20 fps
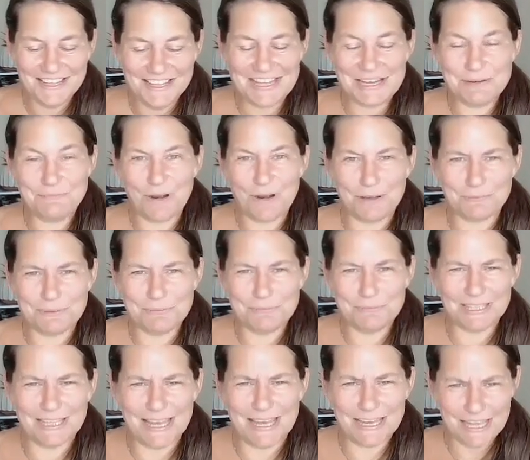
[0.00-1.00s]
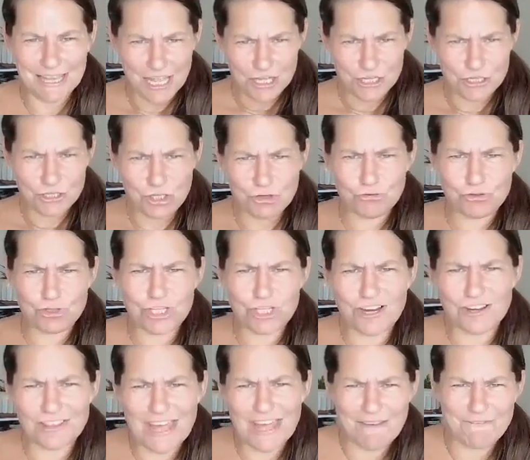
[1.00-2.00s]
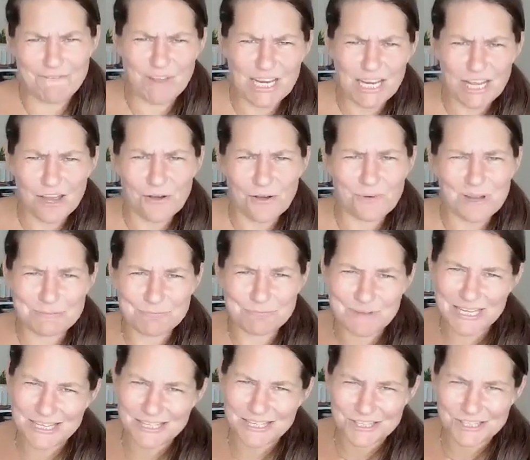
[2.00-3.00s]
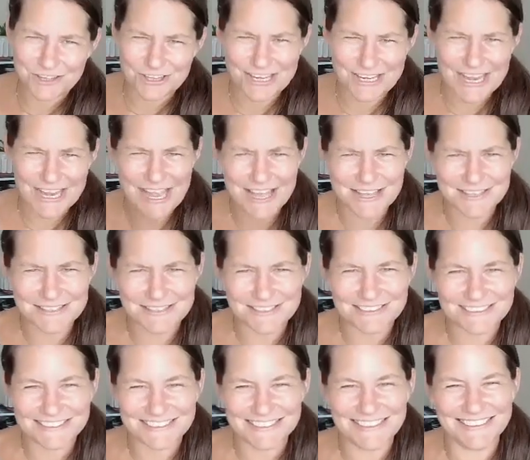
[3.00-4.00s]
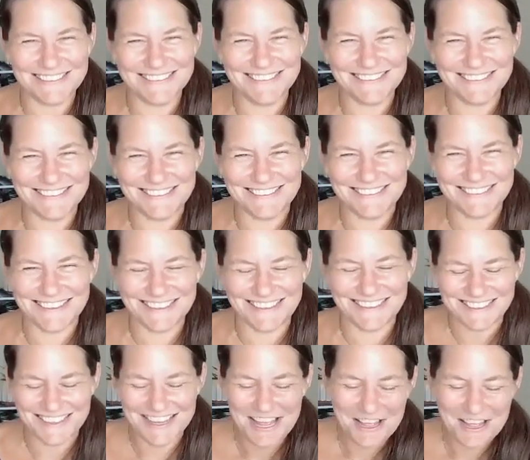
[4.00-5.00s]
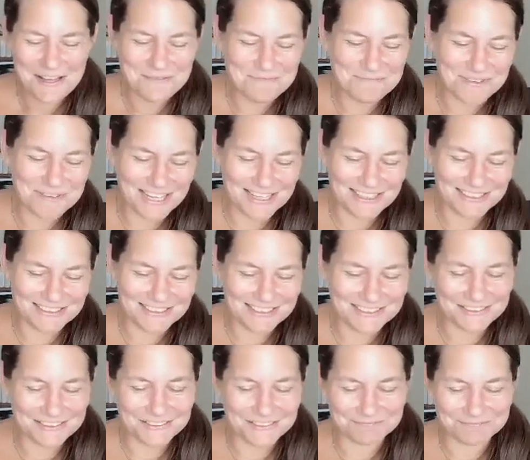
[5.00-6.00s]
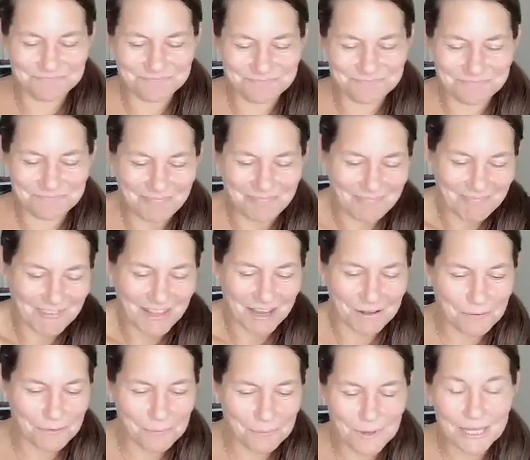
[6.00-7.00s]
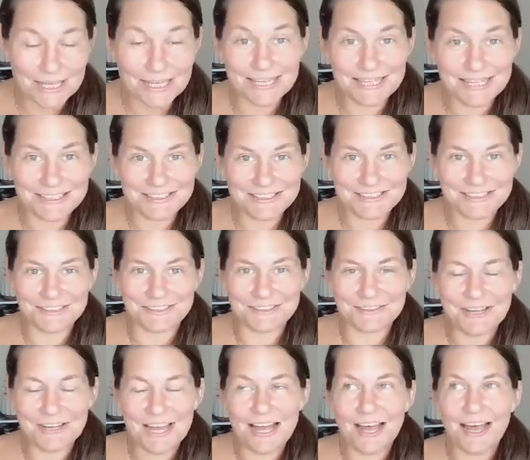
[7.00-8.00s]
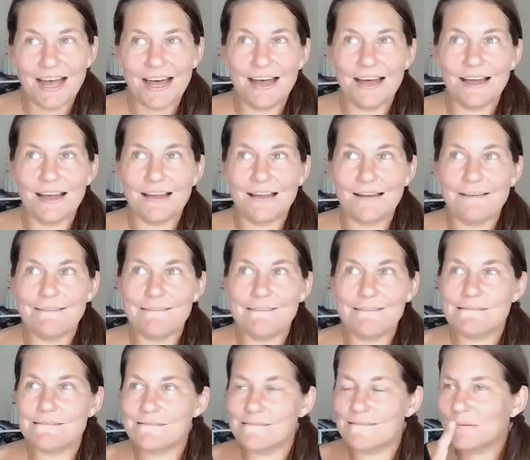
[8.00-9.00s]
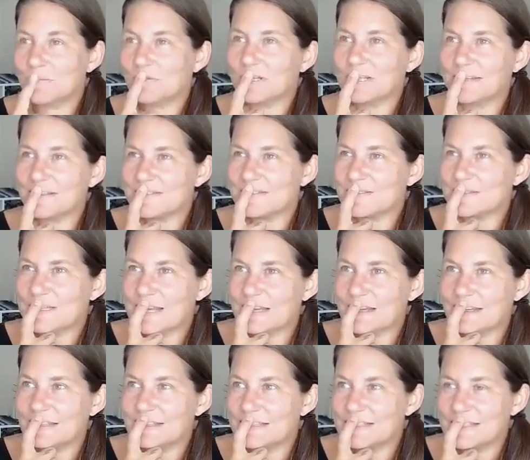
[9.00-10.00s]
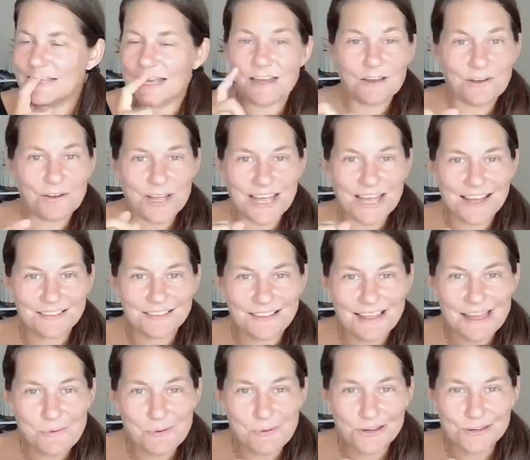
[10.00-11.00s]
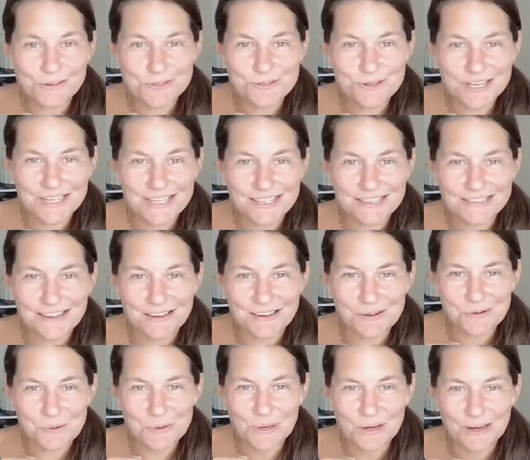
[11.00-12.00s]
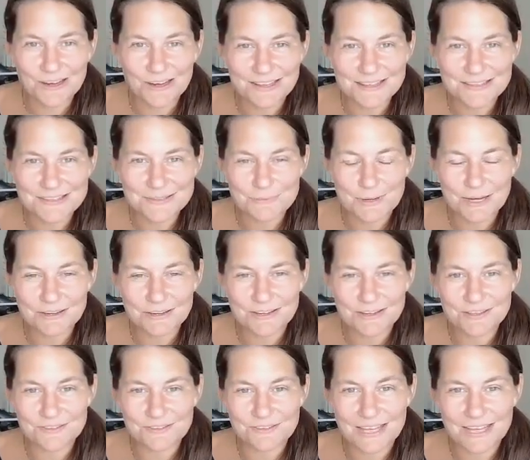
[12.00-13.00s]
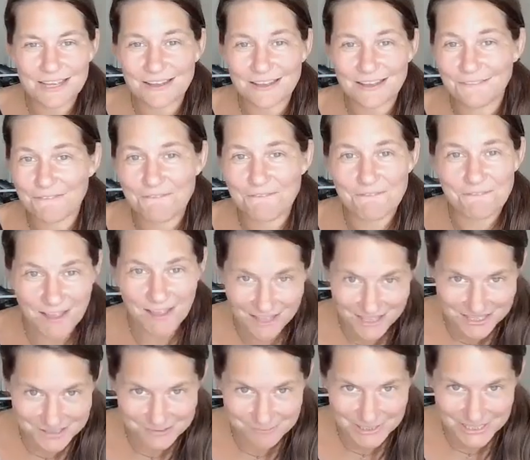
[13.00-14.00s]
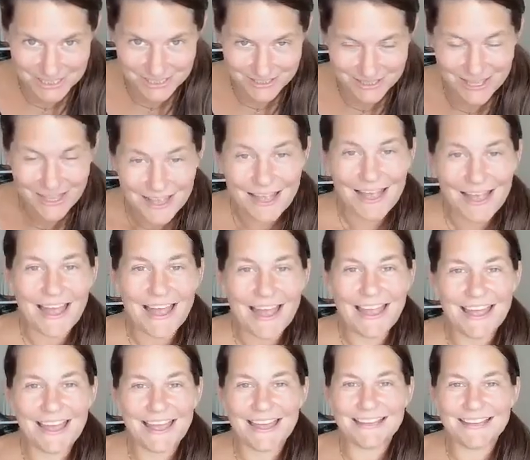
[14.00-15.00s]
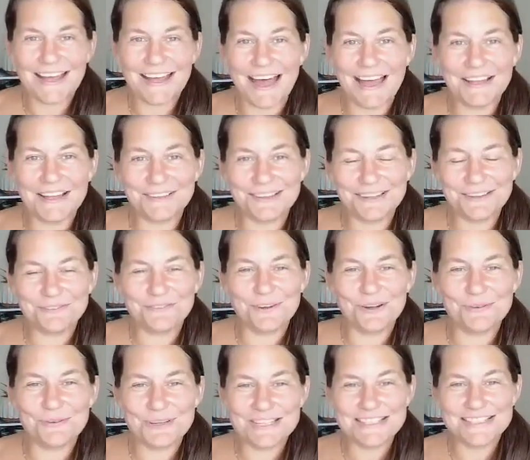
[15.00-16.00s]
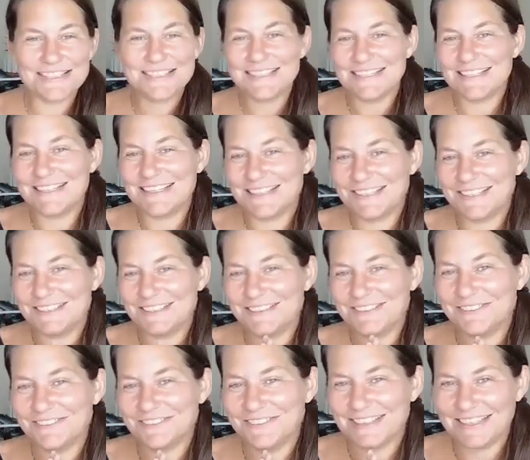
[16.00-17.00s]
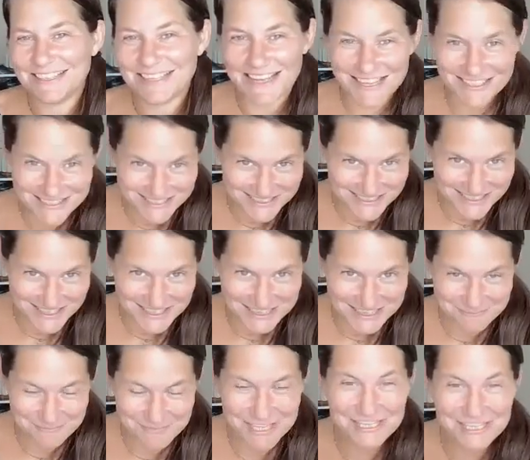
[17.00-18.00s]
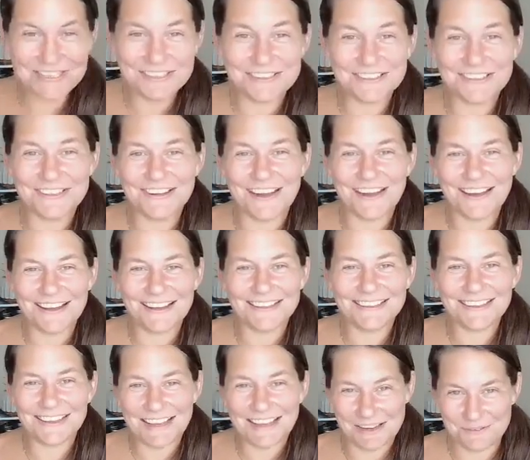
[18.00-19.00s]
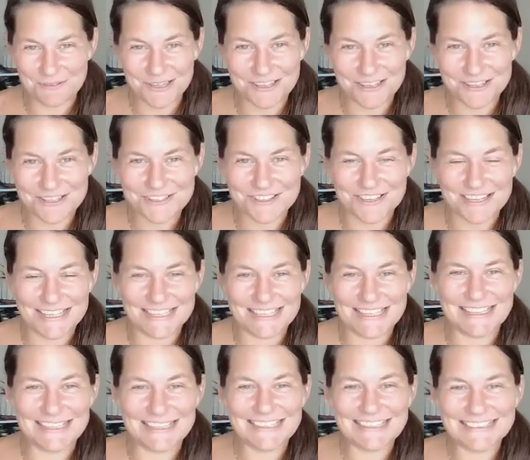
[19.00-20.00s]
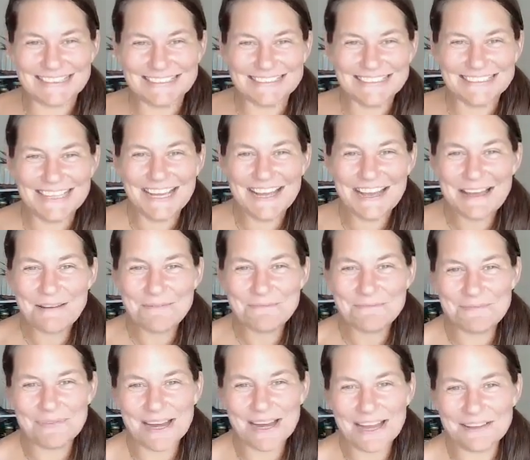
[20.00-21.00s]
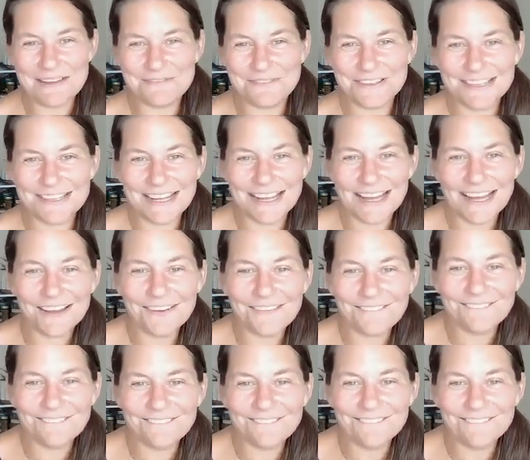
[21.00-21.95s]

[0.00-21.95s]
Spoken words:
They'd probably be like, "You shared that video with me, you're canceled." But you know, what can you do? What else was I going to say? Oh yeah, lightworkertraining.org is where you can find me. And I look forward to seeing you next time here on Lightworker Training. Bye for now.